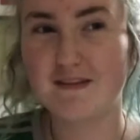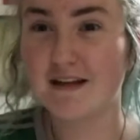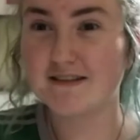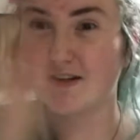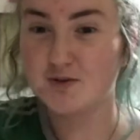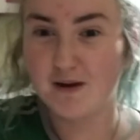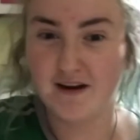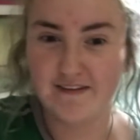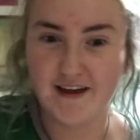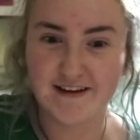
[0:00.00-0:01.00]
let's not dwell
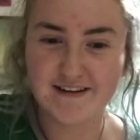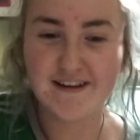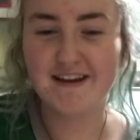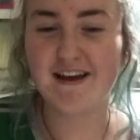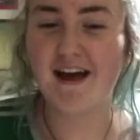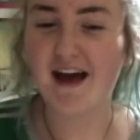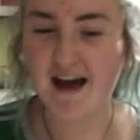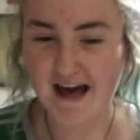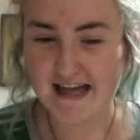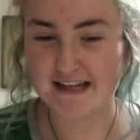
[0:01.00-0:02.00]
on that.
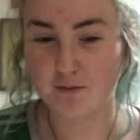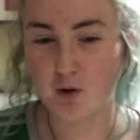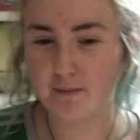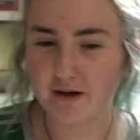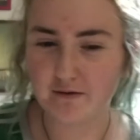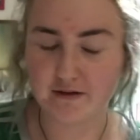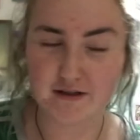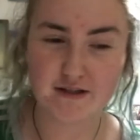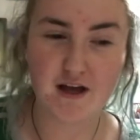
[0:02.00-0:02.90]
And I'm coming out of it.